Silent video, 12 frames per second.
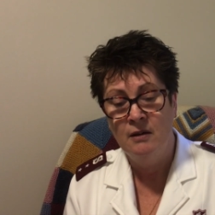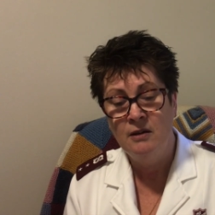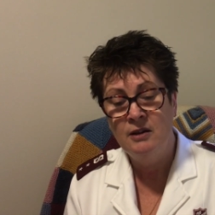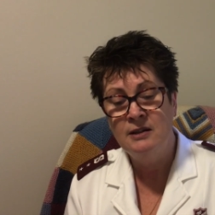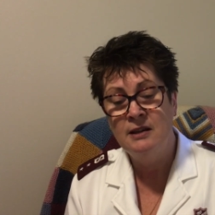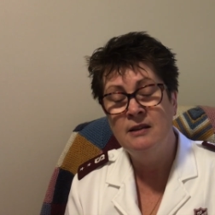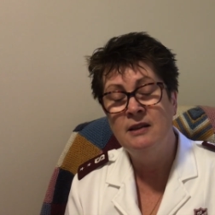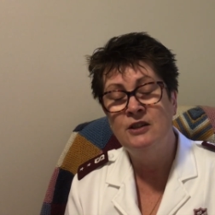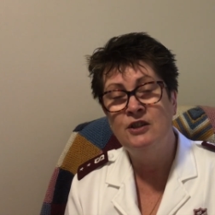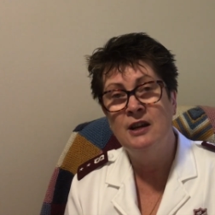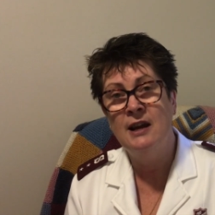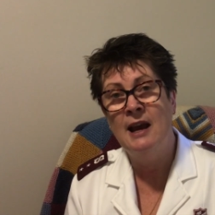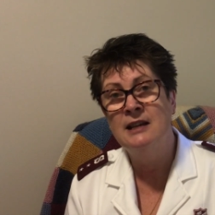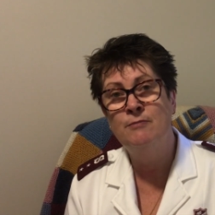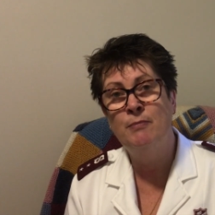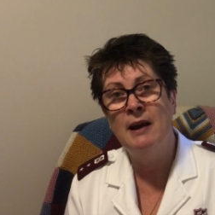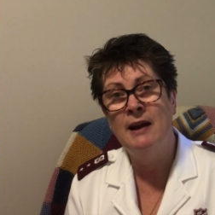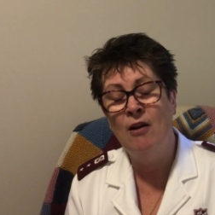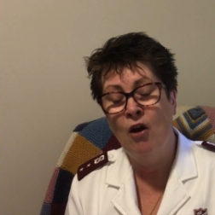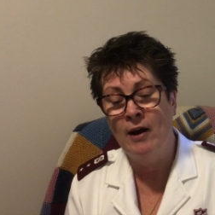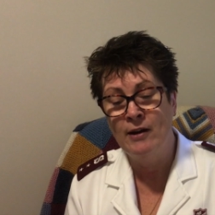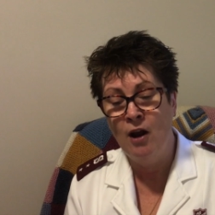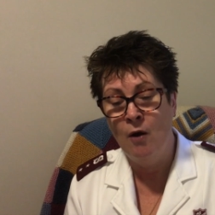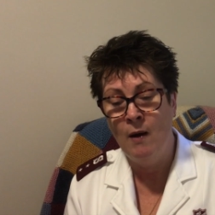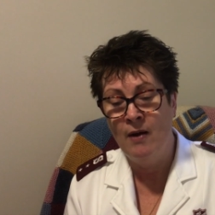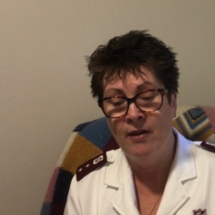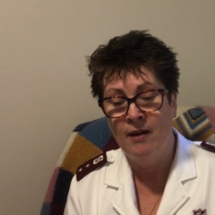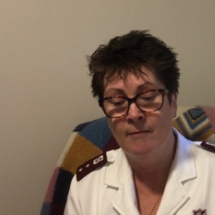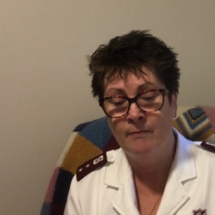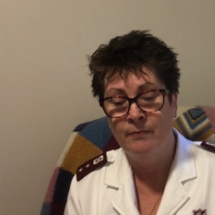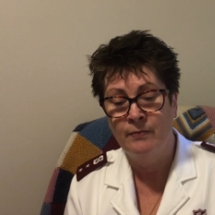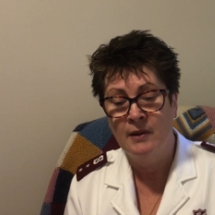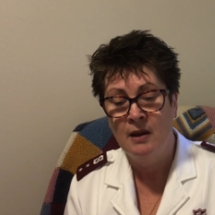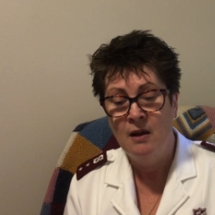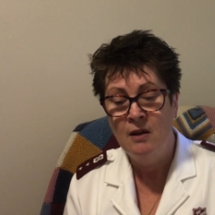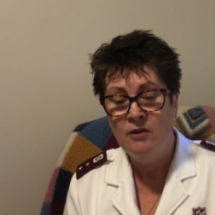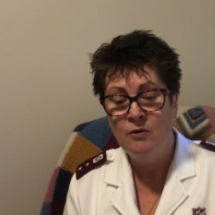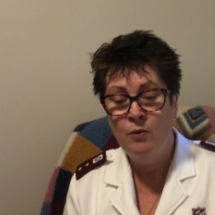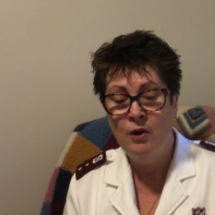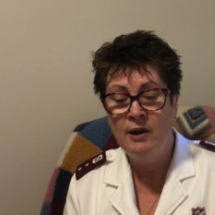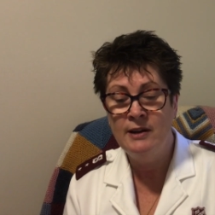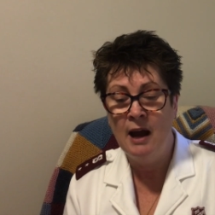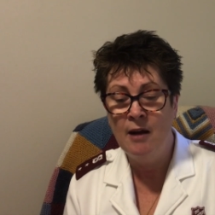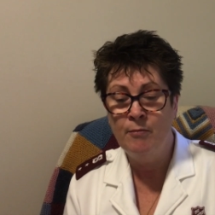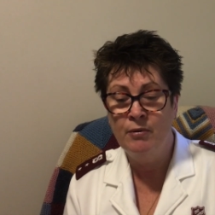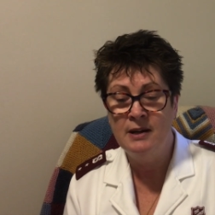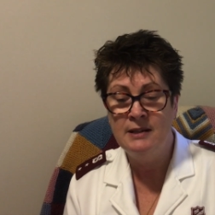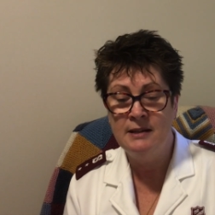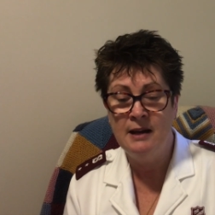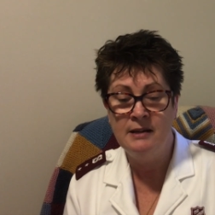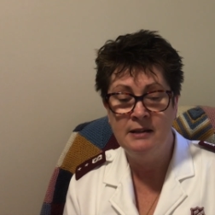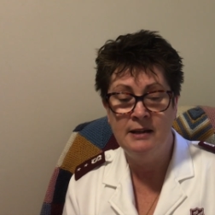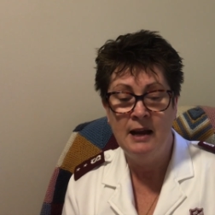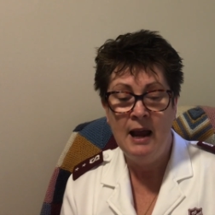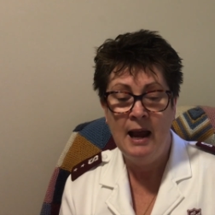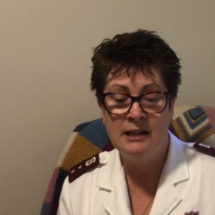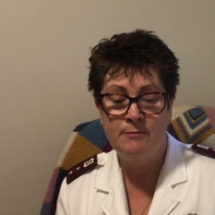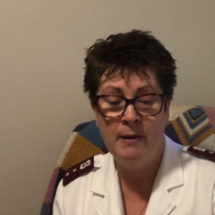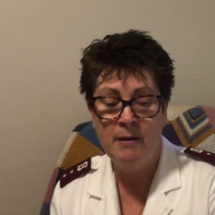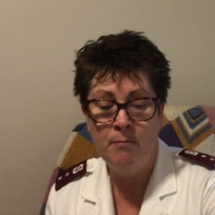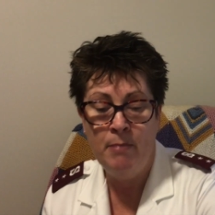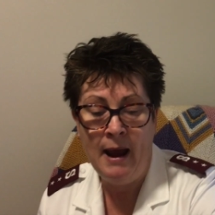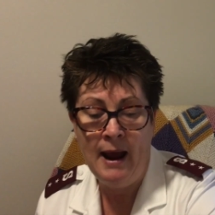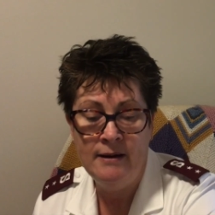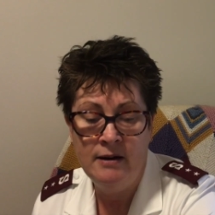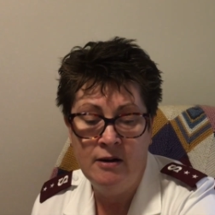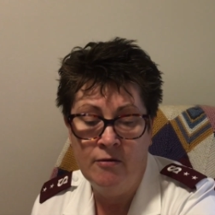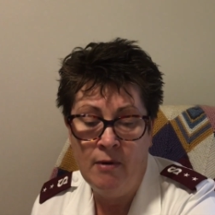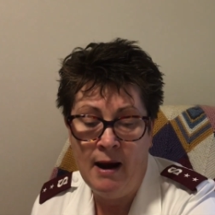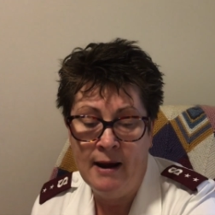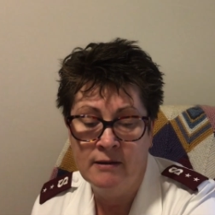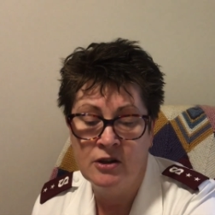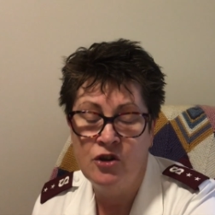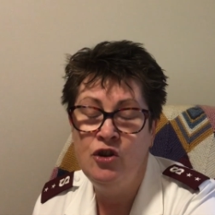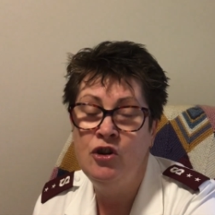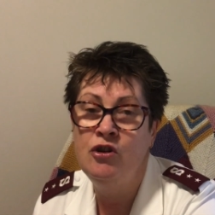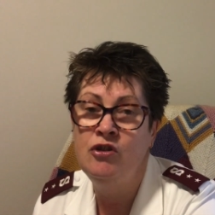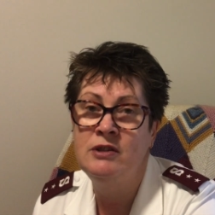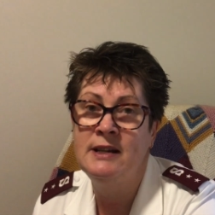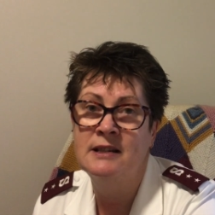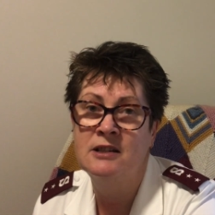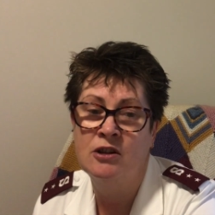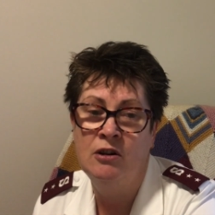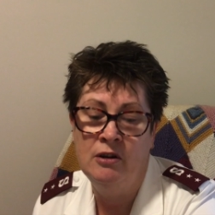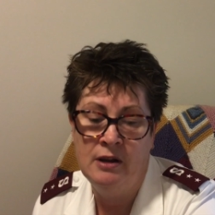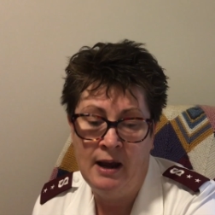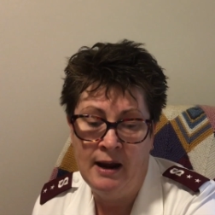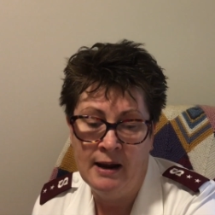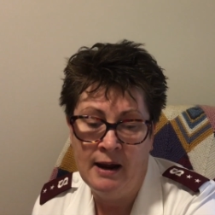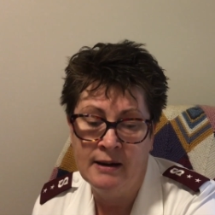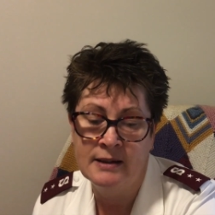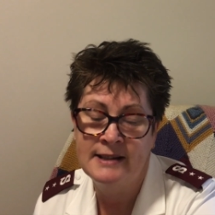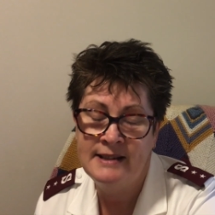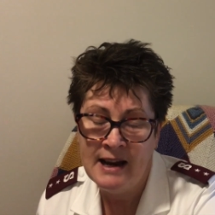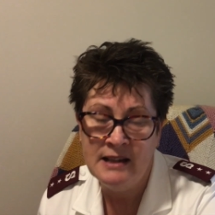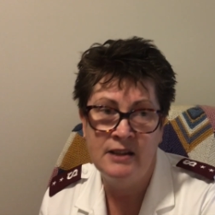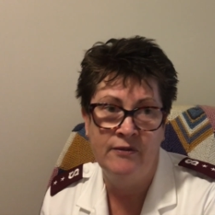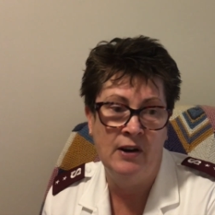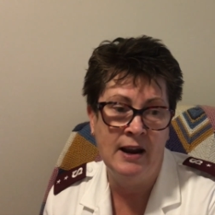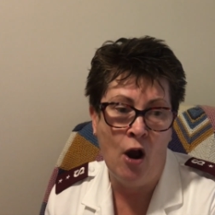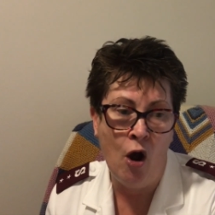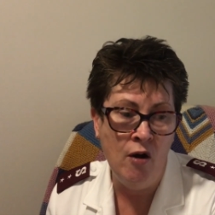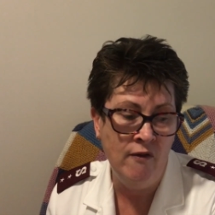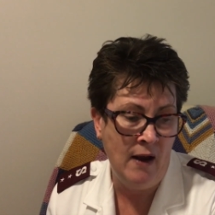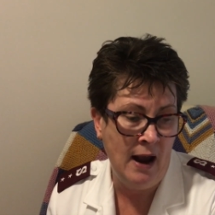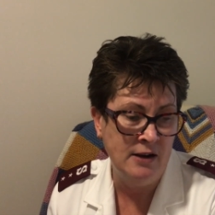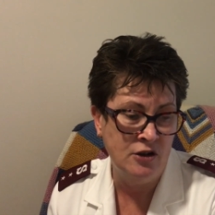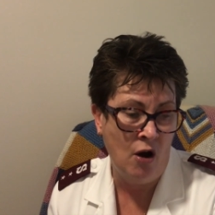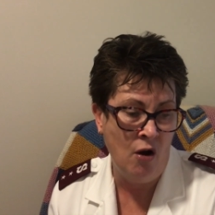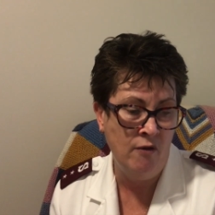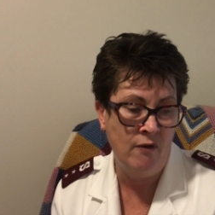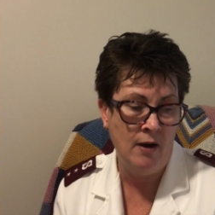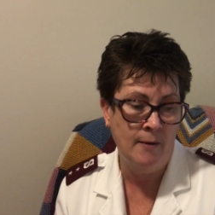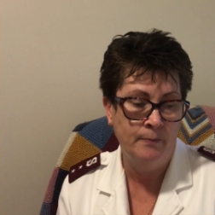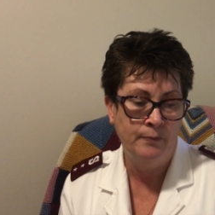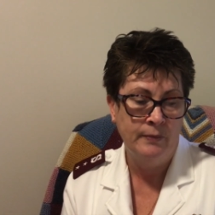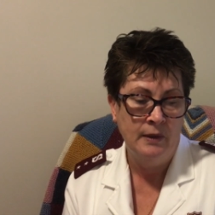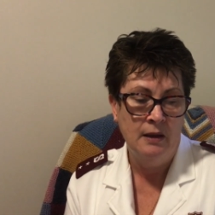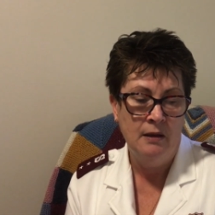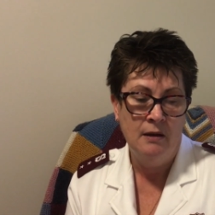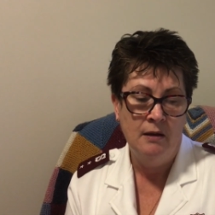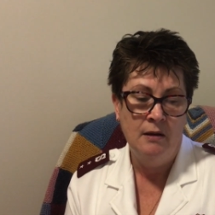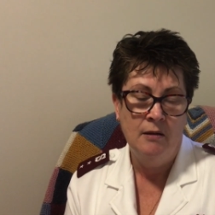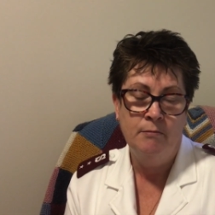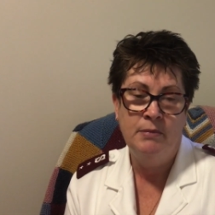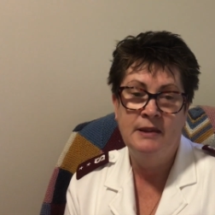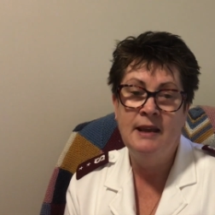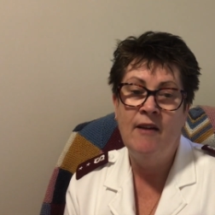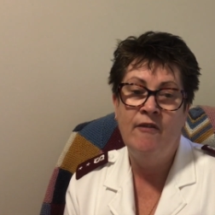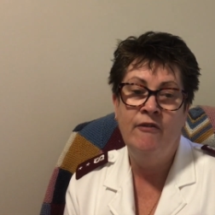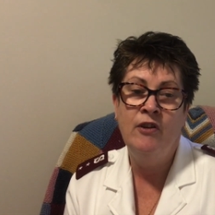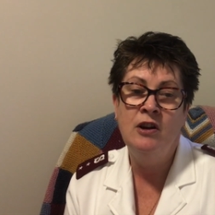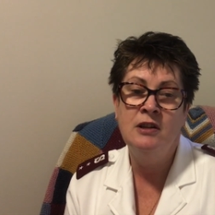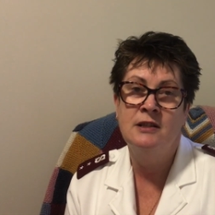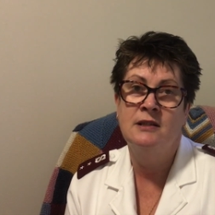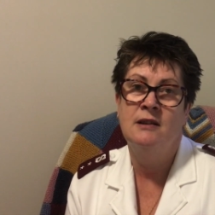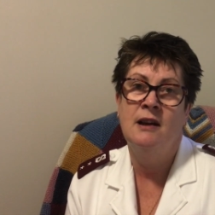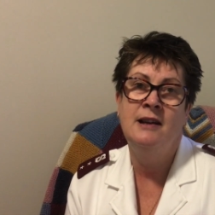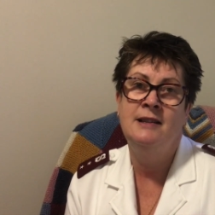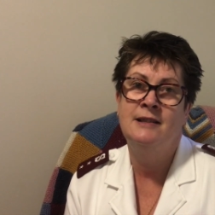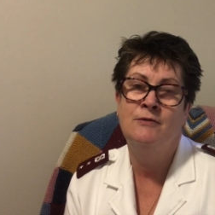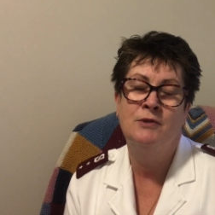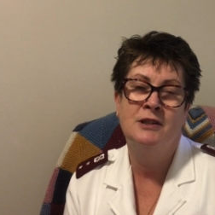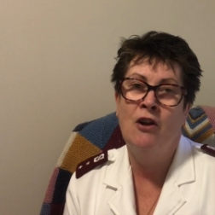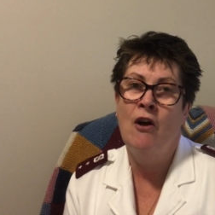You see, this year has been like no other. The word unprecedented has been bandied around and used exclu- extensively over and over. But that first Easter was